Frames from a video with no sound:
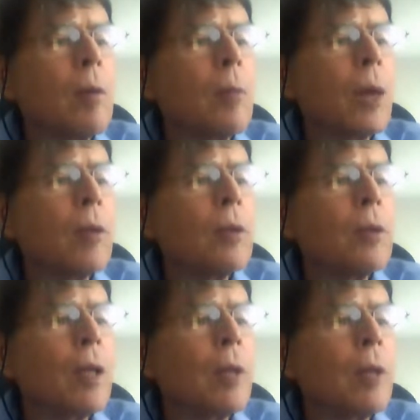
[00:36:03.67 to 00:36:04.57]
But other
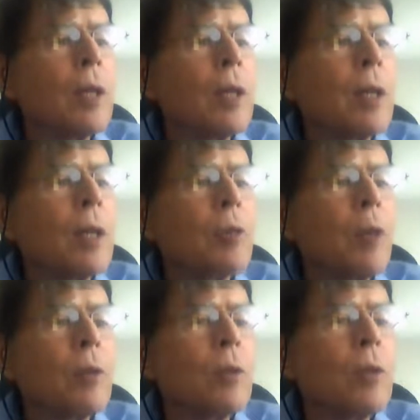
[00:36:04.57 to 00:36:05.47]
times the exile is
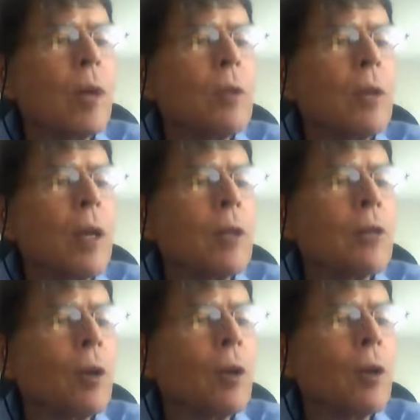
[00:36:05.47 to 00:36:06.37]
quite
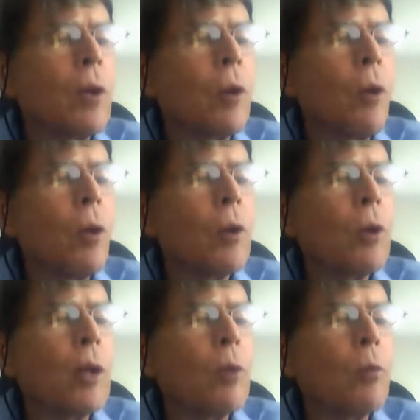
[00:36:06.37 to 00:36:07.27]
traumatized. Are they all
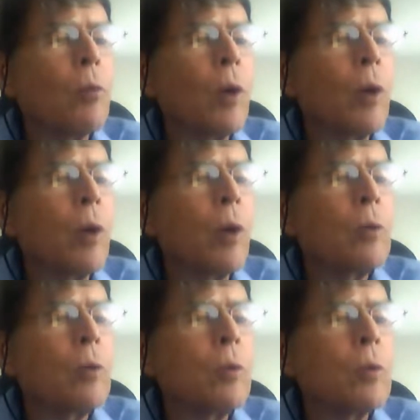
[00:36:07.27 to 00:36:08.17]
around one
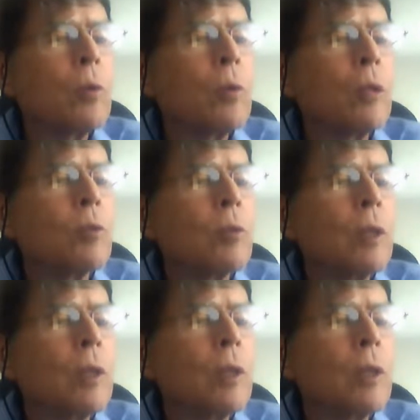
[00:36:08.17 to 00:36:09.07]
wound, that is
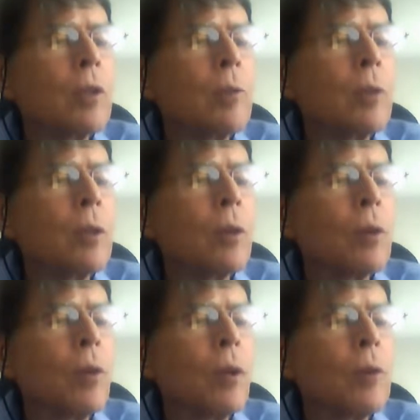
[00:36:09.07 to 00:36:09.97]
reconfirming, or
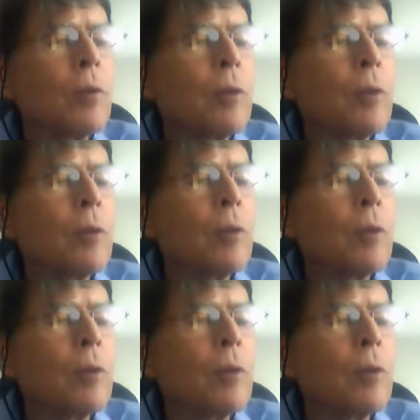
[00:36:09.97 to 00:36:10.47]
all different?